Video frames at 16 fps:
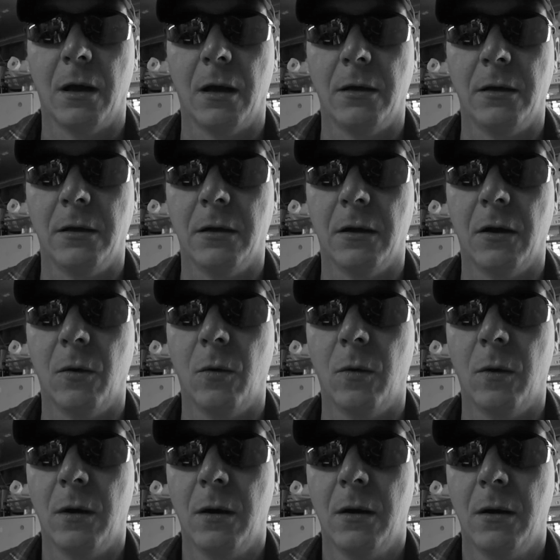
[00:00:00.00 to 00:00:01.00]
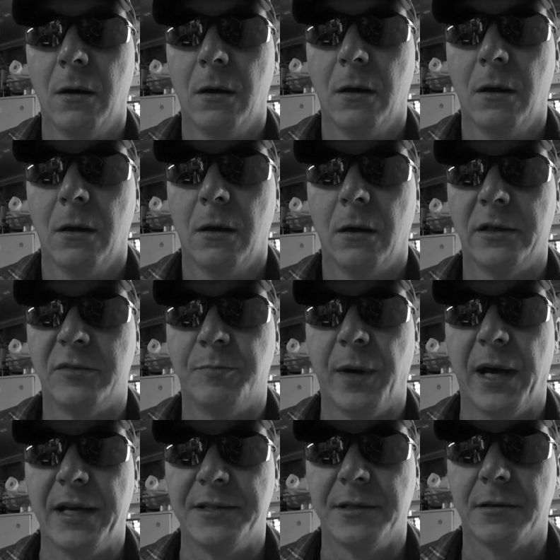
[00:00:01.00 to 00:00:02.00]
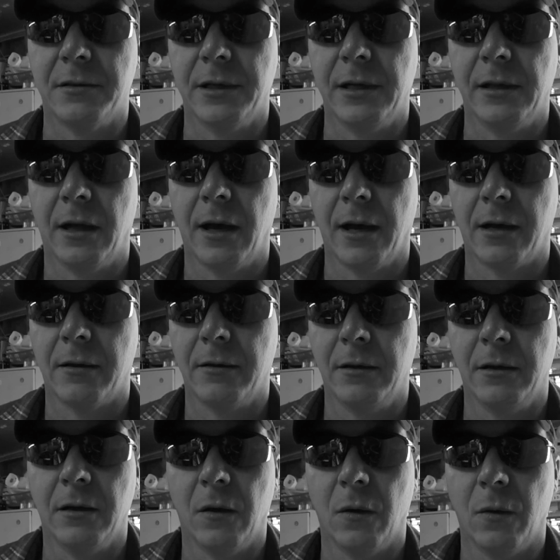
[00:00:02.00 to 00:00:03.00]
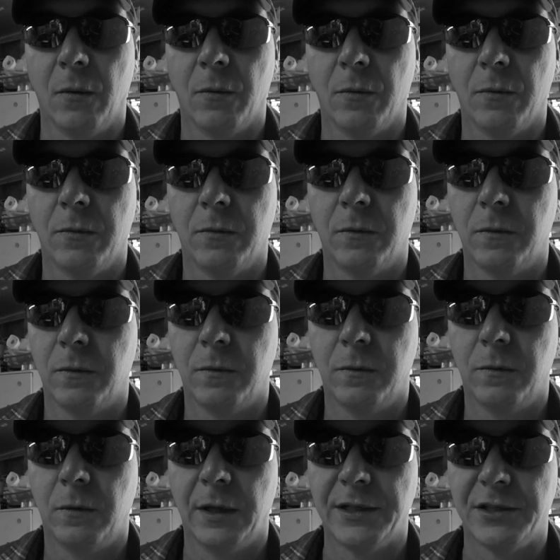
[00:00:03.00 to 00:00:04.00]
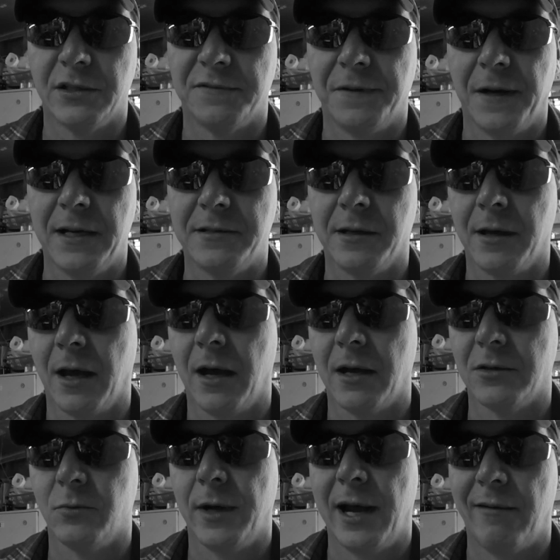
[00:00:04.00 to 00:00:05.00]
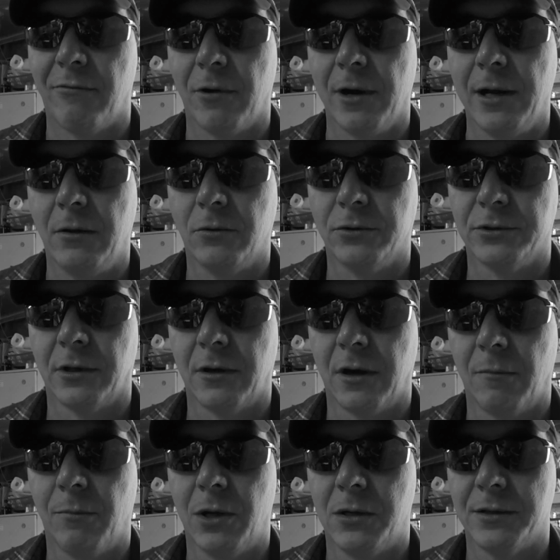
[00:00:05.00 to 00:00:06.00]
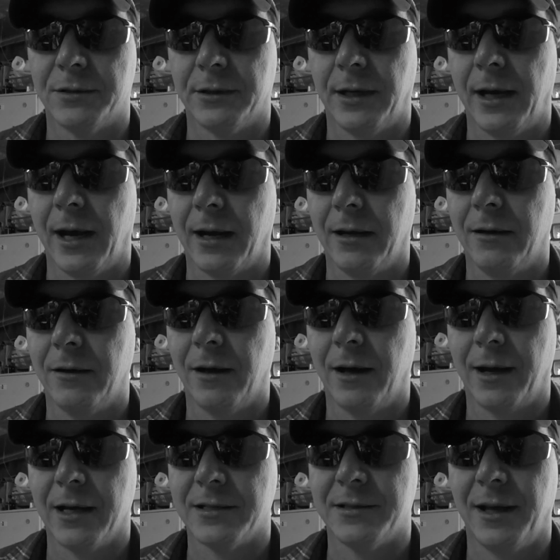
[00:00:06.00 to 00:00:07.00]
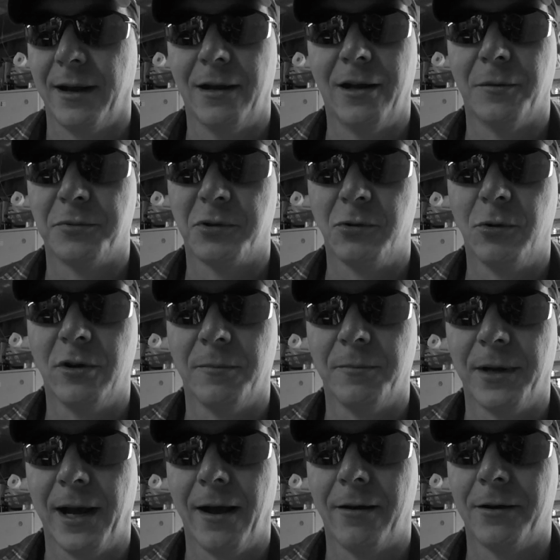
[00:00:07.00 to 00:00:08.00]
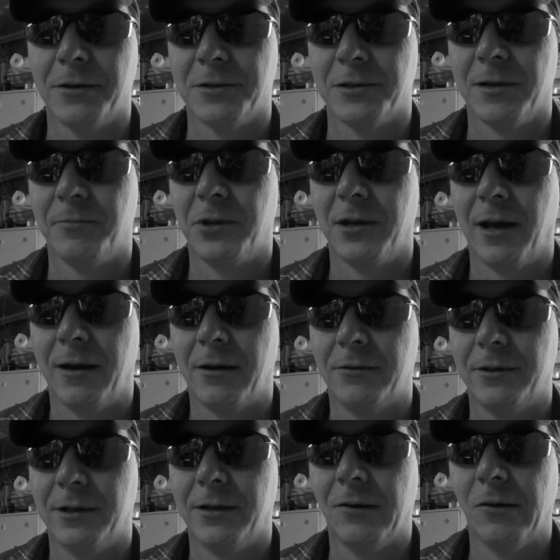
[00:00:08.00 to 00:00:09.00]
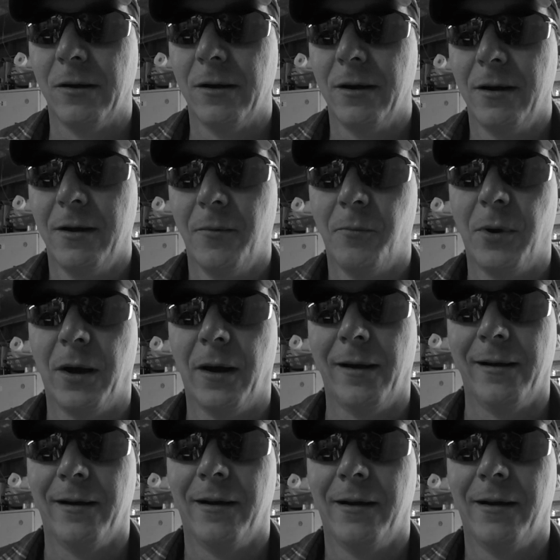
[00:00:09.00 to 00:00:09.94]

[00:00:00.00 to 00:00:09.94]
you know, it's basically like, you know, let's just face it, guys, we have wrinkles on our ball sack. You know, I guess that helps cool them down or something. I don't know. But